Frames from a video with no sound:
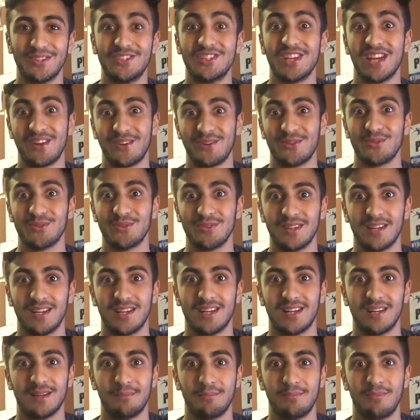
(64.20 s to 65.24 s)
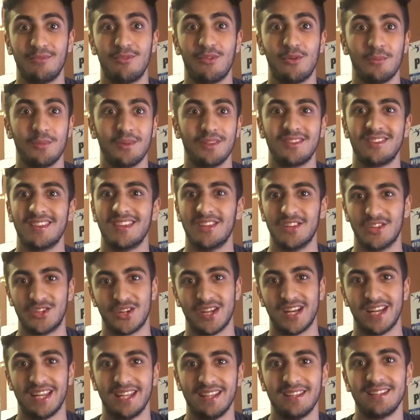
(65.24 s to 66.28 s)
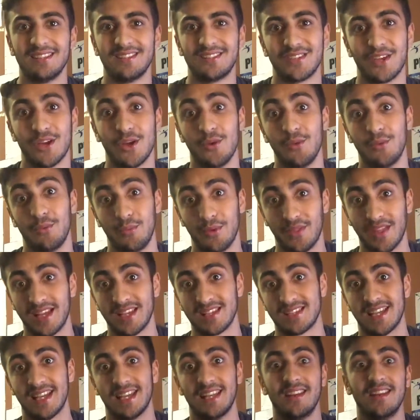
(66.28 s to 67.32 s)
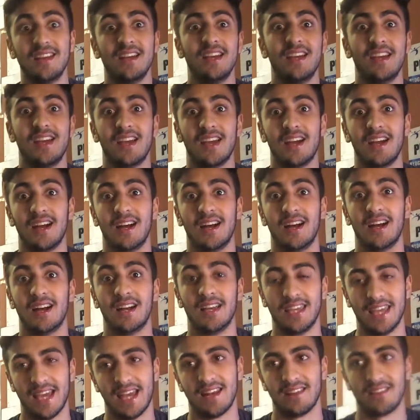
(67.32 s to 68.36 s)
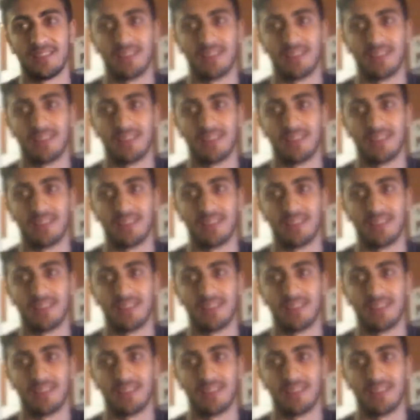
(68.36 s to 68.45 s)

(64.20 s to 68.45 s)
general uh, performance in training. So with that said, uh, yeah,